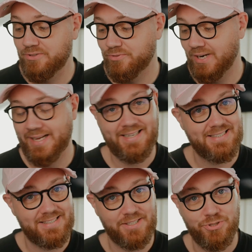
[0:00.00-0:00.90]
for like
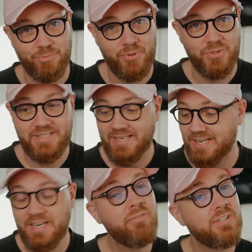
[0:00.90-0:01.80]
listening to music
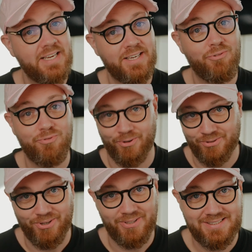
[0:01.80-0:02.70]
and even taking phone
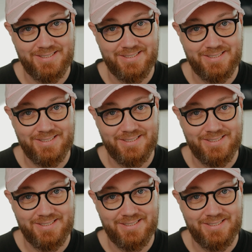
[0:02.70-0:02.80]
calls.